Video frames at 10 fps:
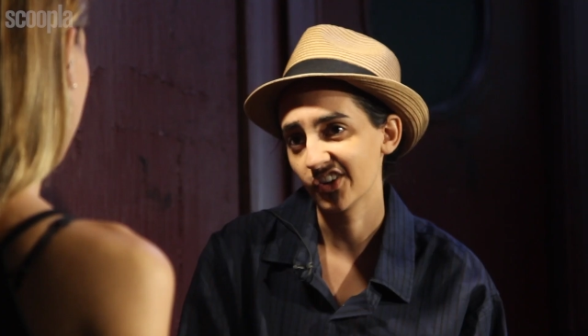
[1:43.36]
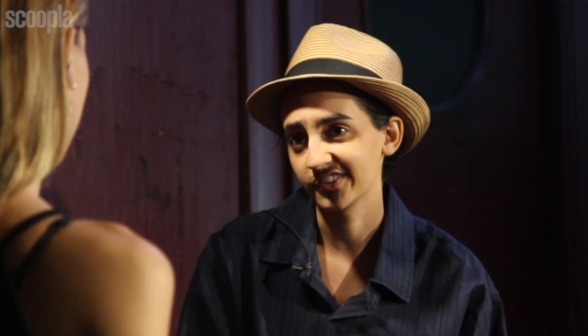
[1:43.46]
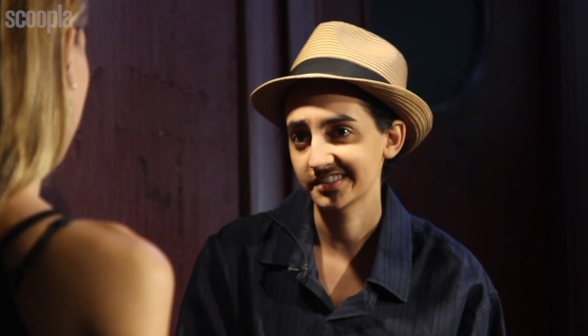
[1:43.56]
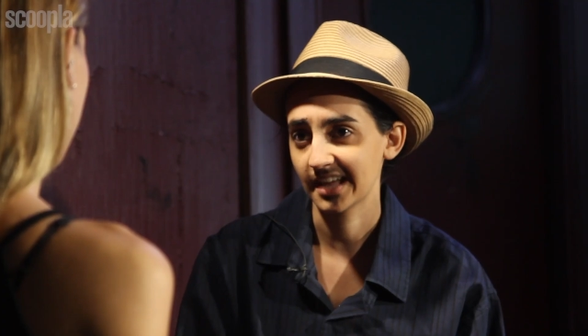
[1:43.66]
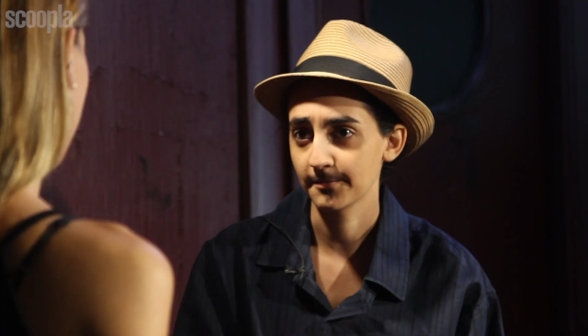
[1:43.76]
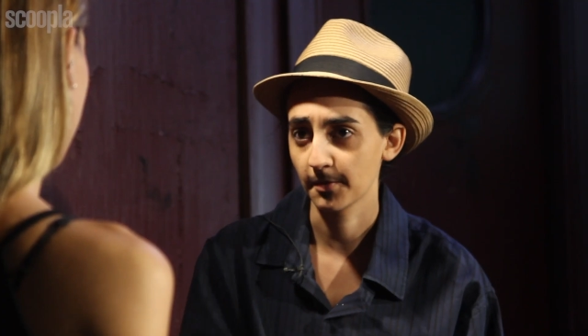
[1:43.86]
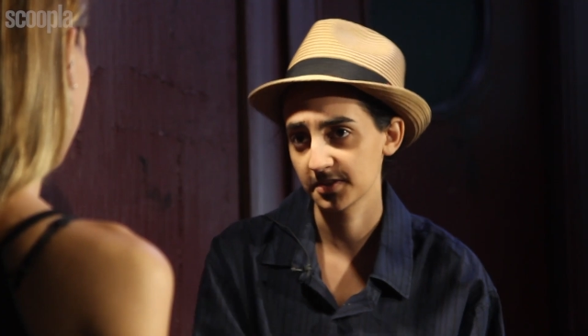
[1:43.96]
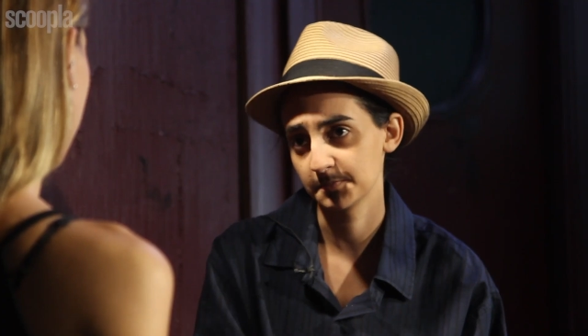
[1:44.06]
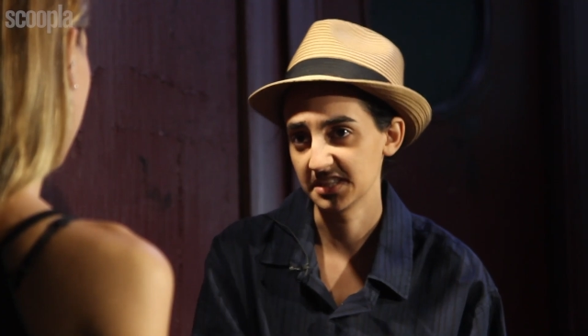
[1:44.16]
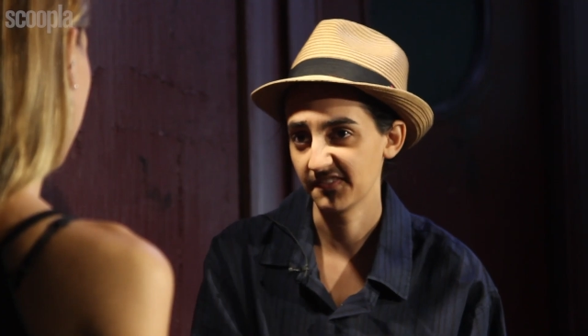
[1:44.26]
not to say I'm from a
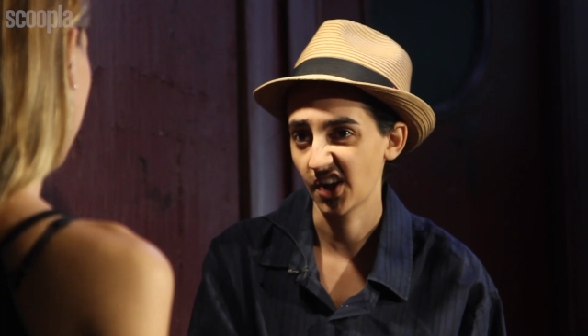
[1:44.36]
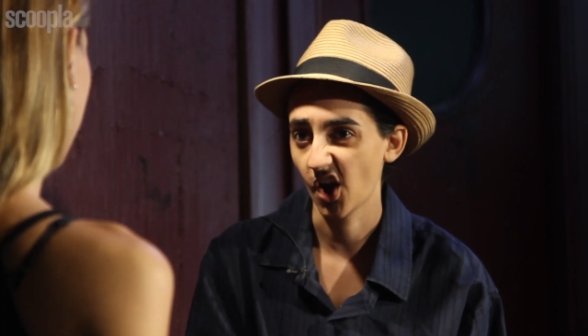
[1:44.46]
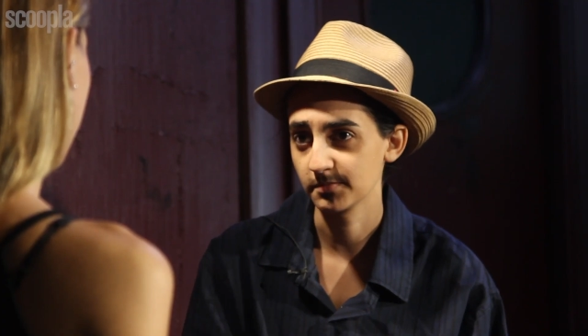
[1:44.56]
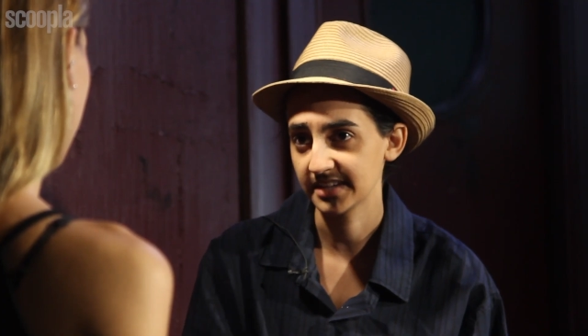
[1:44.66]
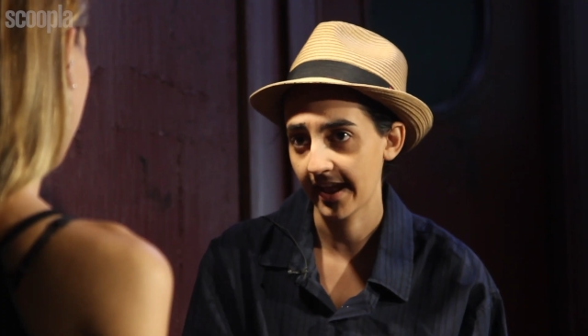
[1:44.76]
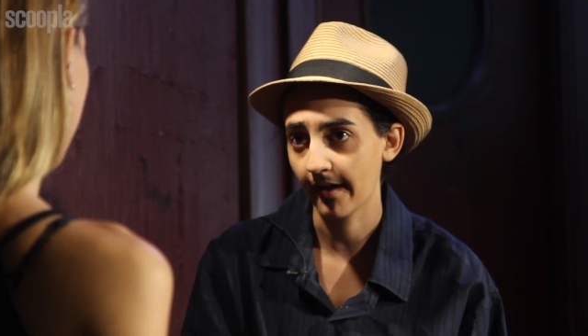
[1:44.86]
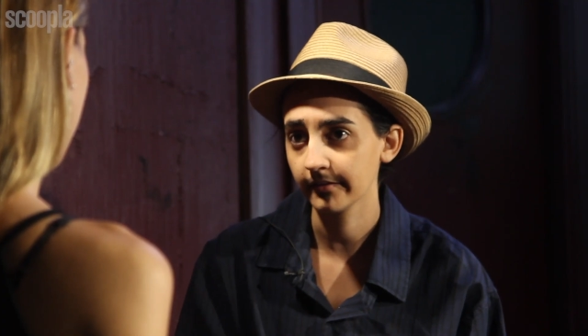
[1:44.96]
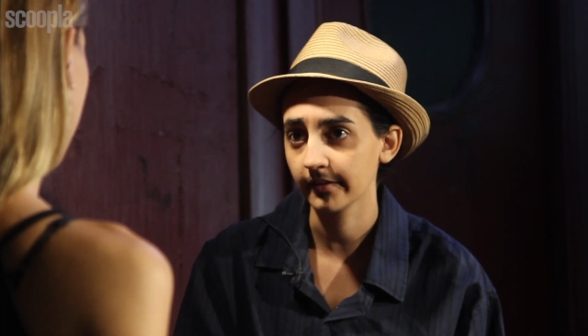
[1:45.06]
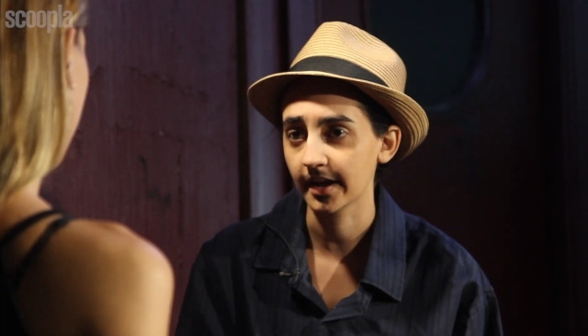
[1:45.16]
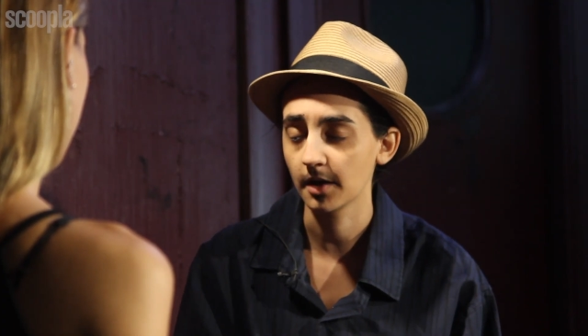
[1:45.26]
specific
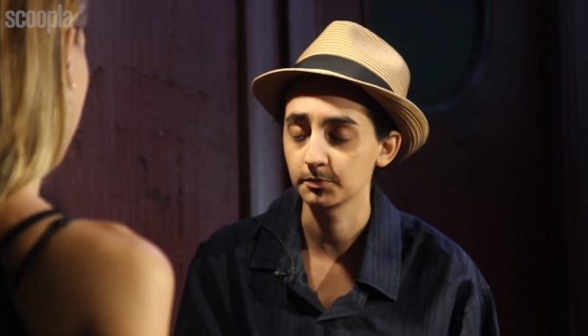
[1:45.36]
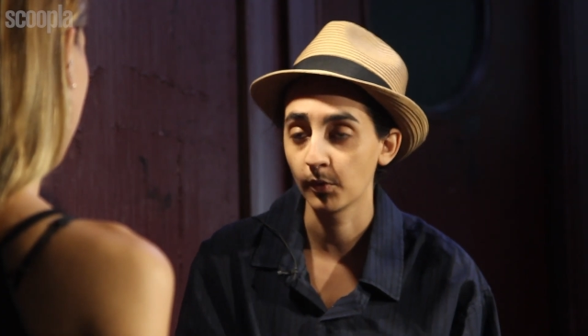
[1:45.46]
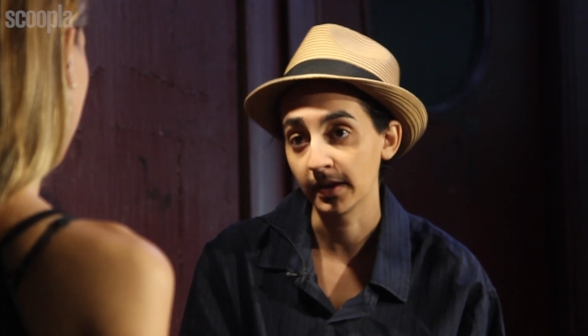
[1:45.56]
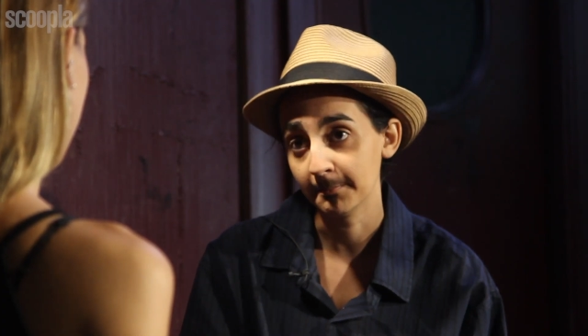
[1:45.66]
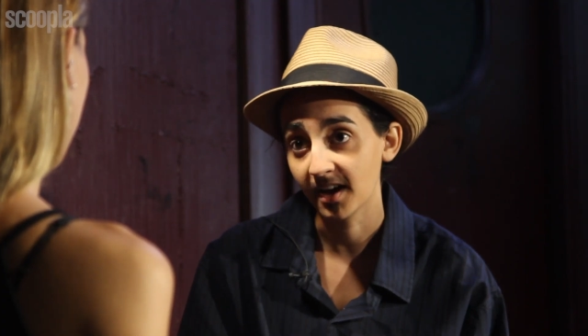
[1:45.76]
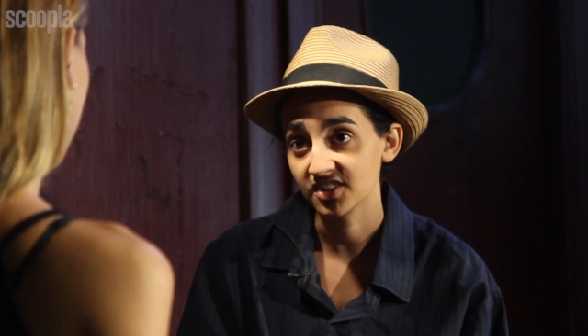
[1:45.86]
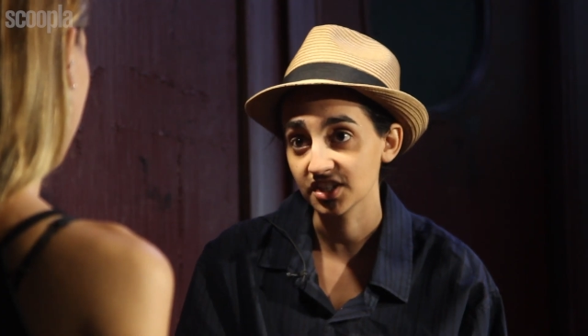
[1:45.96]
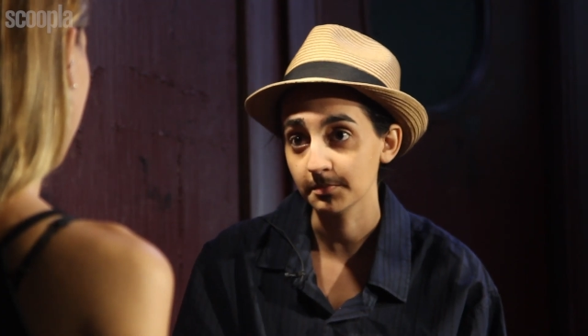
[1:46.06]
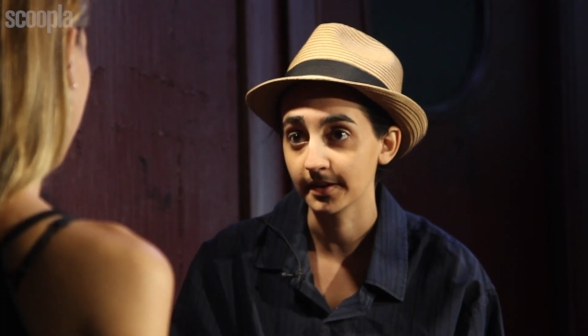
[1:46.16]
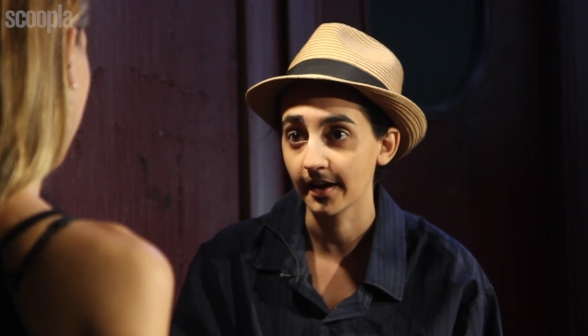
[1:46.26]
hometown. Like I was born in
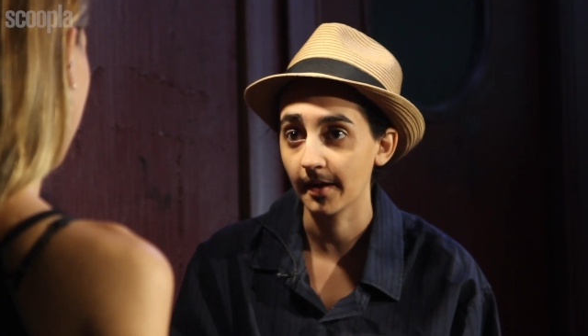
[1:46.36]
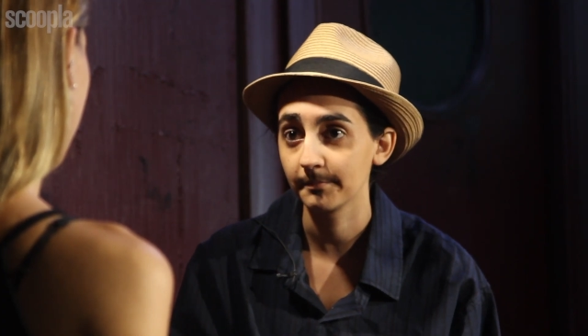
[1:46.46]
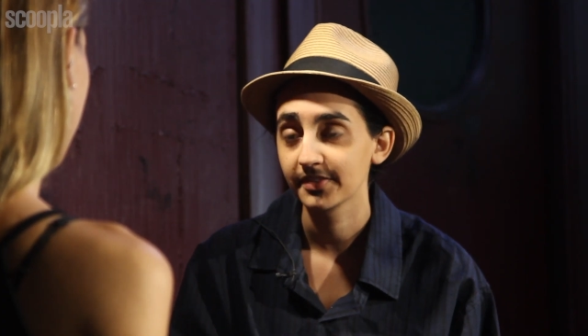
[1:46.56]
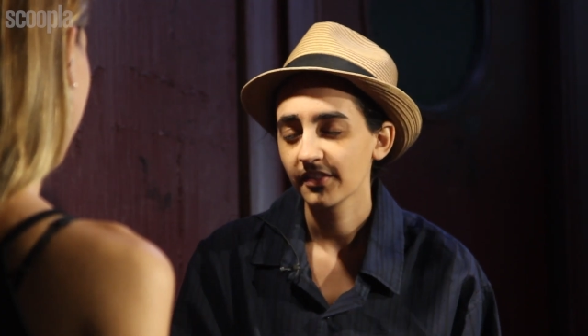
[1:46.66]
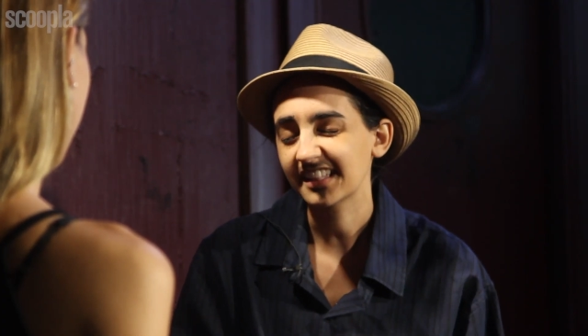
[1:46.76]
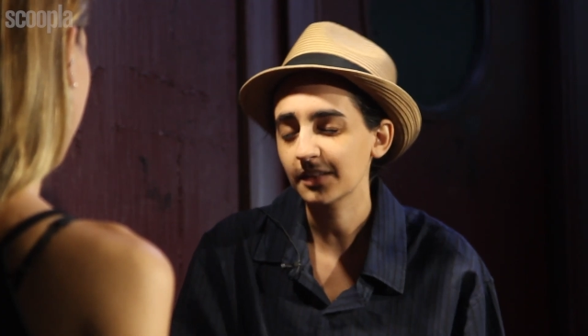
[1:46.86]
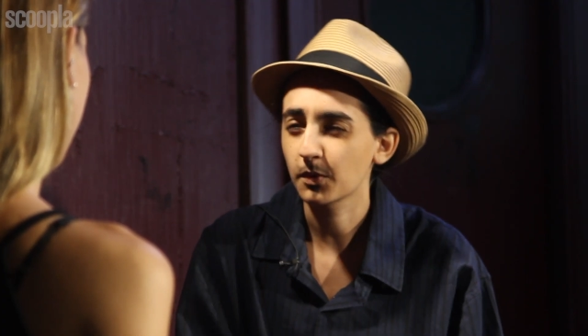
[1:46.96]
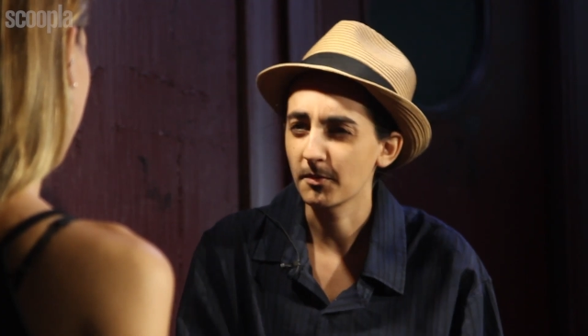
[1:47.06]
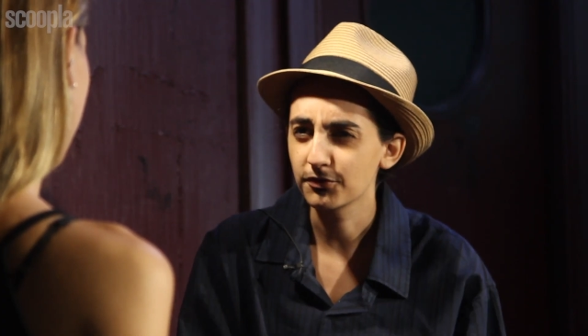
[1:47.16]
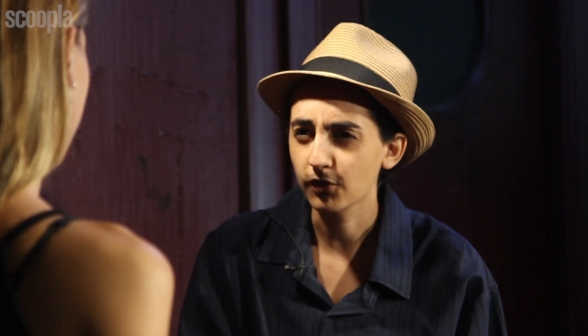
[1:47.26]
Mudgee, but um, like that's
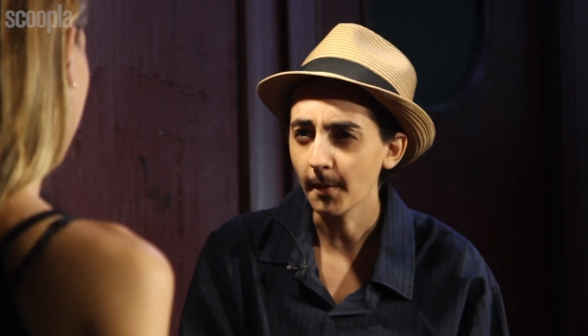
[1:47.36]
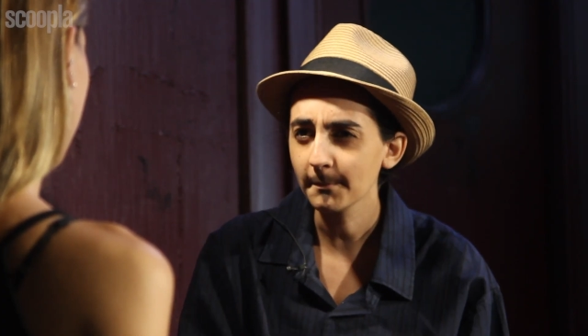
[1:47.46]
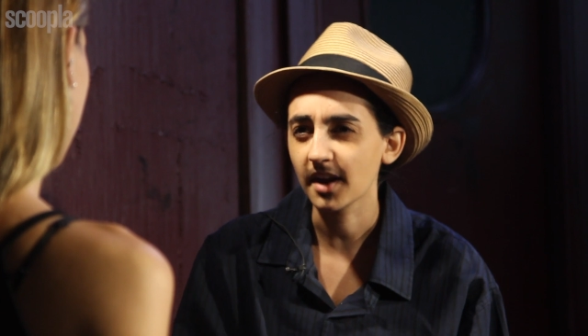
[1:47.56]
where I'm from.